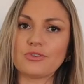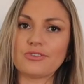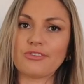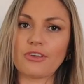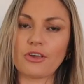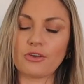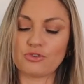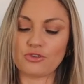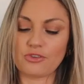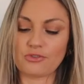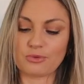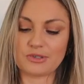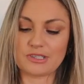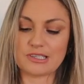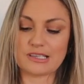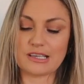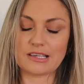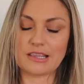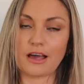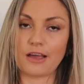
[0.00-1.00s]
also just wanted
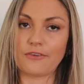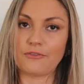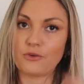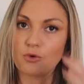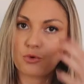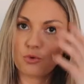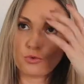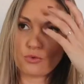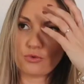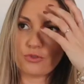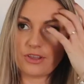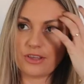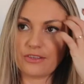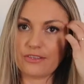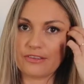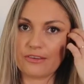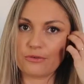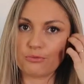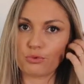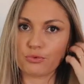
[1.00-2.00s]
to say that I thought all
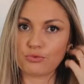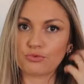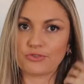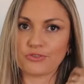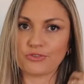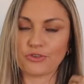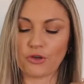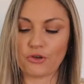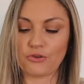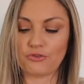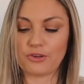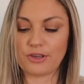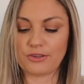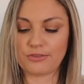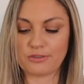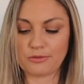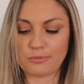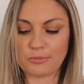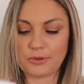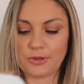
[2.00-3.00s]
these things were so
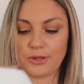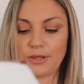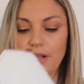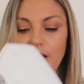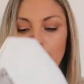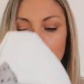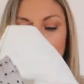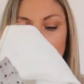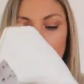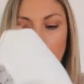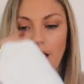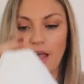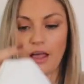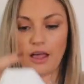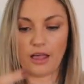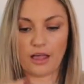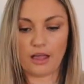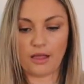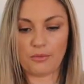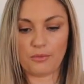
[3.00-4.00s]
reasonable,
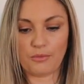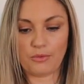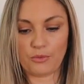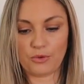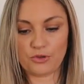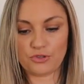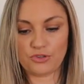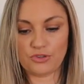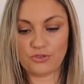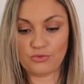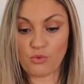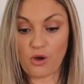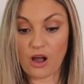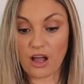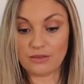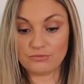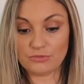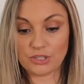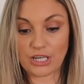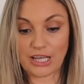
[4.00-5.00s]
which is
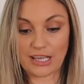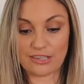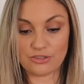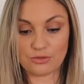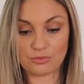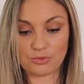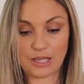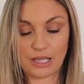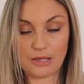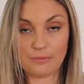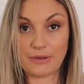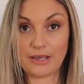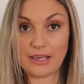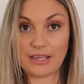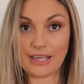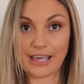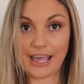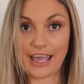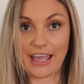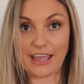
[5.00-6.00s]
why I'm gonna end up
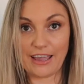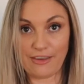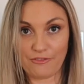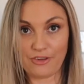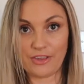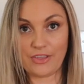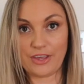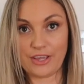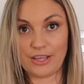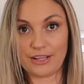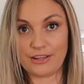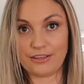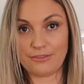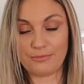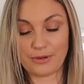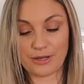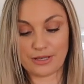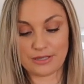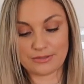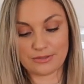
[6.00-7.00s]
keeping everything in this
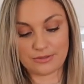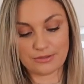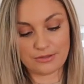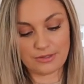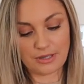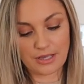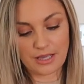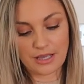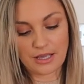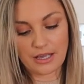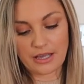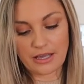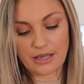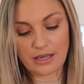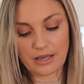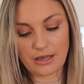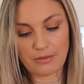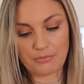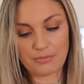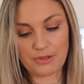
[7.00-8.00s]
parcel.
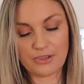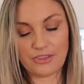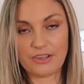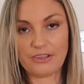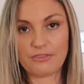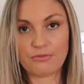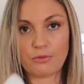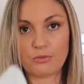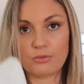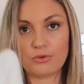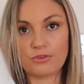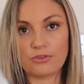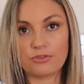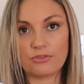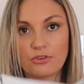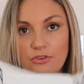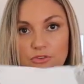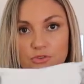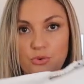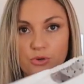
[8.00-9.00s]
But this one
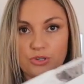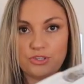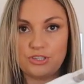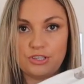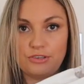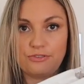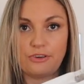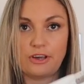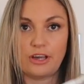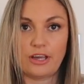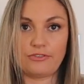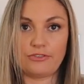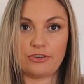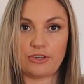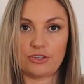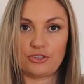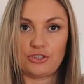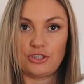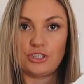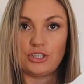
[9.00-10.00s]
was
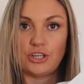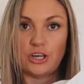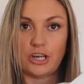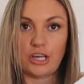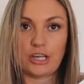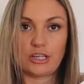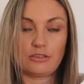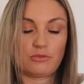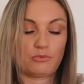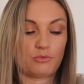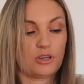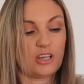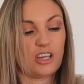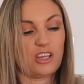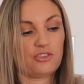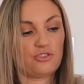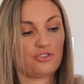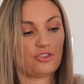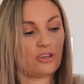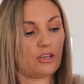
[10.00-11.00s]
£25.99,
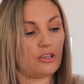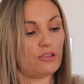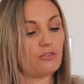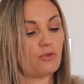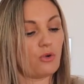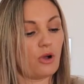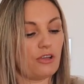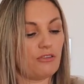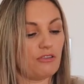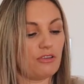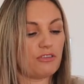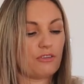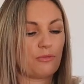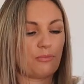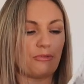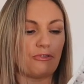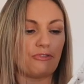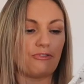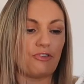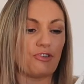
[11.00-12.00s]
which is quite
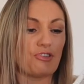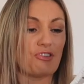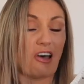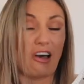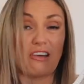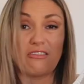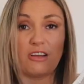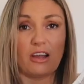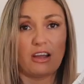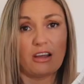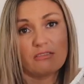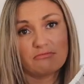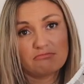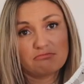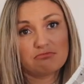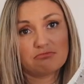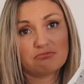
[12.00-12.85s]
reasonable for Zara.